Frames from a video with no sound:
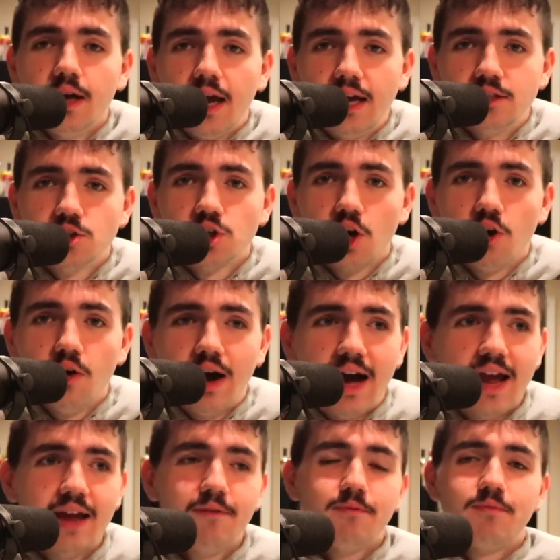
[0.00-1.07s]
And so
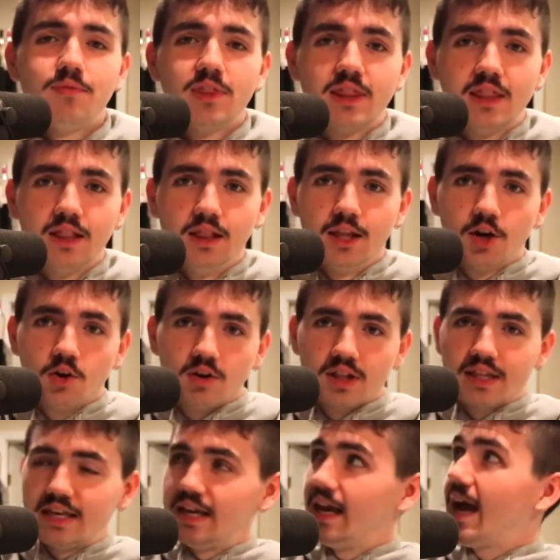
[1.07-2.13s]
I
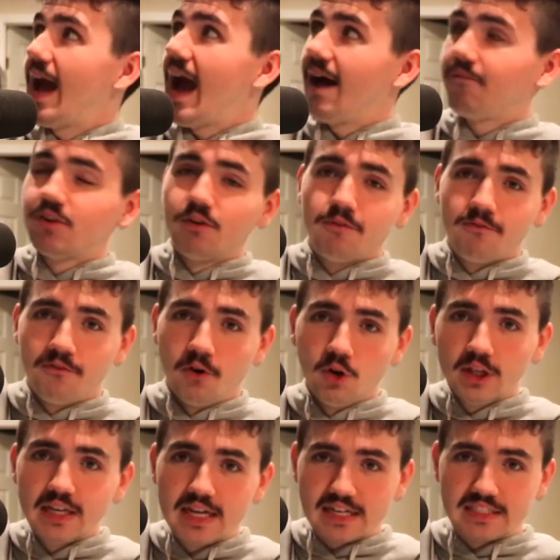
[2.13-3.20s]
literally have to
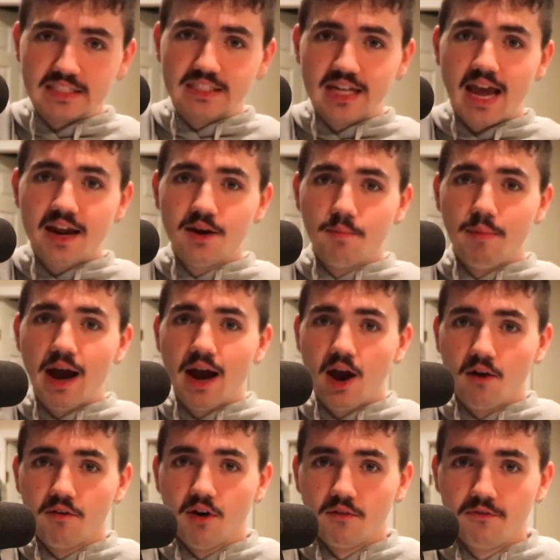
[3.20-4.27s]
fully extend my
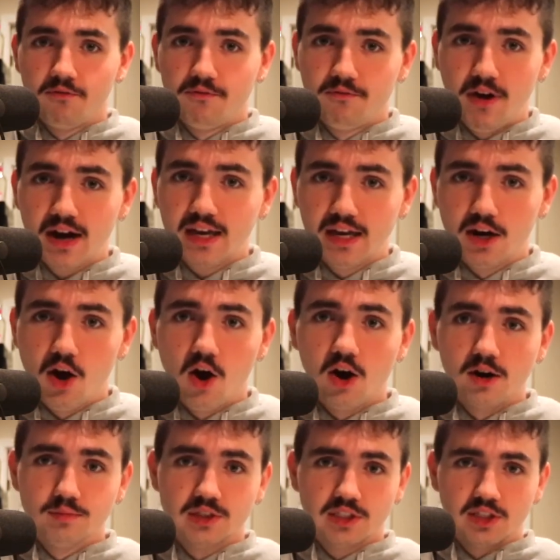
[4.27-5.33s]
fucking
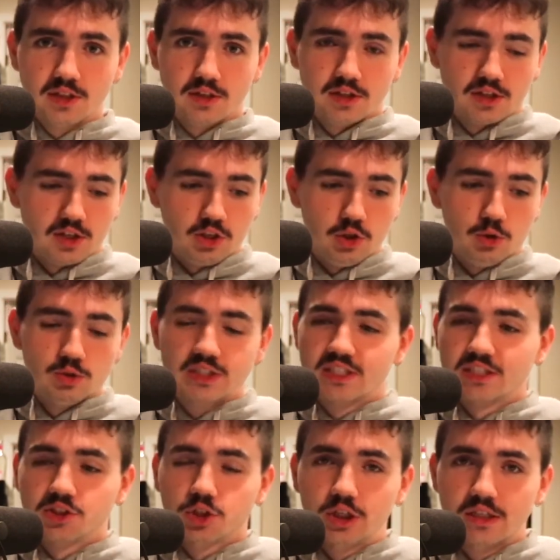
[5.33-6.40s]
arms to use
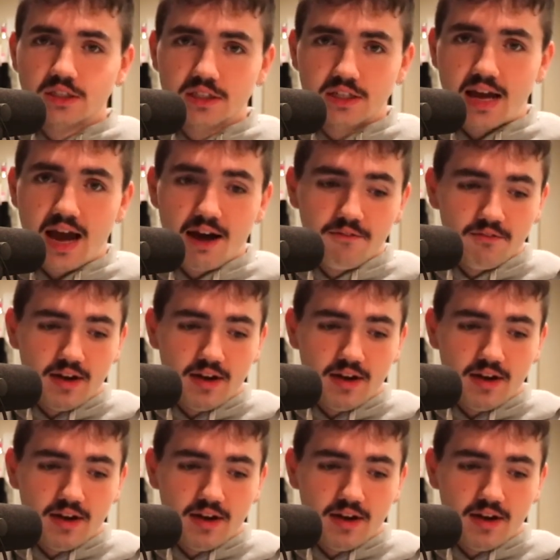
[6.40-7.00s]
the shit staff.